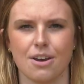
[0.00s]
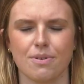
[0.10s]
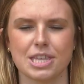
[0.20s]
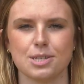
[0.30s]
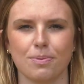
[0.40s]

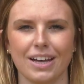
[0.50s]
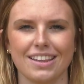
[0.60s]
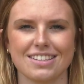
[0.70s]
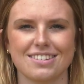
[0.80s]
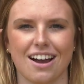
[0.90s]
With a
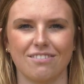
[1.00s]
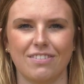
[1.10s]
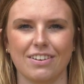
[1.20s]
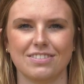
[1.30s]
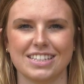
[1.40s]
split in this
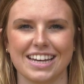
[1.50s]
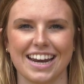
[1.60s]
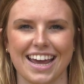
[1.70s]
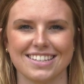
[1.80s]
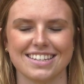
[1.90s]
top
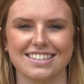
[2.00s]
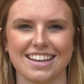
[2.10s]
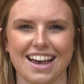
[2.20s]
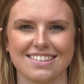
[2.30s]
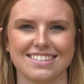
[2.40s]
15
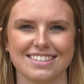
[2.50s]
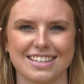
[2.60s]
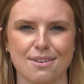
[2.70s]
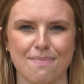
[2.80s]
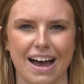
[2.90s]

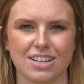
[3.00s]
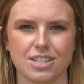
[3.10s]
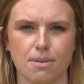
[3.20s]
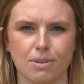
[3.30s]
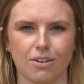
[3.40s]
ACC-SEC
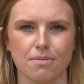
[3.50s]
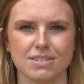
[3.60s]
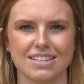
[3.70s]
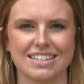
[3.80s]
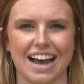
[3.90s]
matchup, the
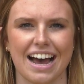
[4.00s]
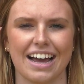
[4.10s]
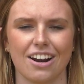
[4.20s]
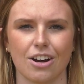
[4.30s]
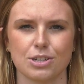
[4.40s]
Crimson
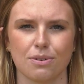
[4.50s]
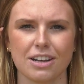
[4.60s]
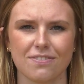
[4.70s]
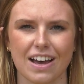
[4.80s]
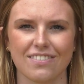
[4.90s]
Tide are
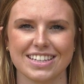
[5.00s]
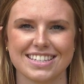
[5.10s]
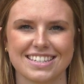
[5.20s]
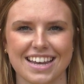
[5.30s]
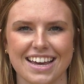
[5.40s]

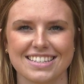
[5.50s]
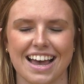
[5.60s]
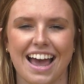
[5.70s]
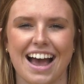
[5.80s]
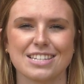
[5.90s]
25-6
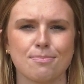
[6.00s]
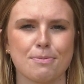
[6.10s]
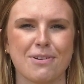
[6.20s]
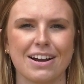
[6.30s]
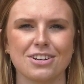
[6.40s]
as they
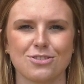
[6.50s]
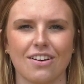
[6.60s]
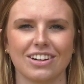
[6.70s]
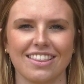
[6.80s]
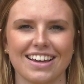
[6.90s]
prepare to
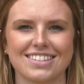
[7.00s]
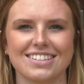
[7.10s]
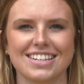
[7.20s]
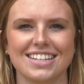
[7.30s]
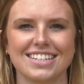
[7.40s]
travel to
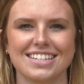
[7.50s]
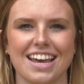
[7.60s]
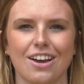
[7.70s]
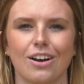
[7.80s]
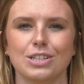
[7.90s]
Lexington to
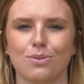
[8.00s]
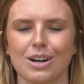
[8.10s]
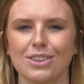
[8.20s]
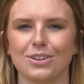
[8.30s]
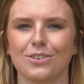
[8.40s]
take on
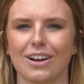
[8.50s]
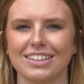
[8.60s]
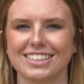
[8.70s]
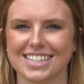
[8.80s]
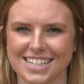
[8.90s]

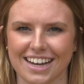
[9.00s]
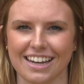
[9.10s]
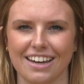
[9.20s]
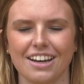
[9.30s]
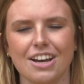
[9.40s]
23rd-ranked
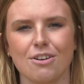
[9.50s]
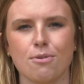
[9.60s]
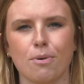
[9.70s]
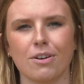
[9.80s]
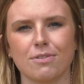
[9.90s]
Kentucky.
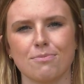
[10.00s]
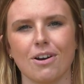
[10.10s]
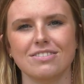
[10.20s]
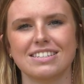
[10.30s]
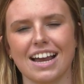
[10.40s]
Reporting from
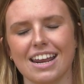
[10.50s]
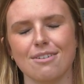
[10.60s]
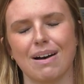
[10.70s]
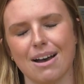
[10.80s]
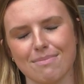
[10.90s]
Rhodes
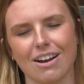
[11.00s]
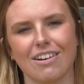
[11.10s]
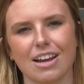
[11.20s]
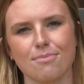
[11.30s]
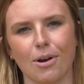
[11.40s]
Stadium, I'm
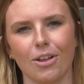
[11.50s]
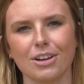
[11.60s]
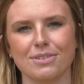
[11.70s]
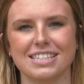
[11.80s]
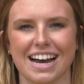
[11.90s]
Mary Reagan
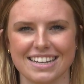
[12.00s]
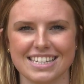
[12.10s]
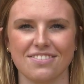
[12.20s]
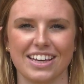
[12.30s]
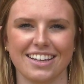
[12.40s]
Bolig with
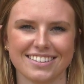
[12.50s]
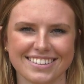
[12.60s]
Tide TV.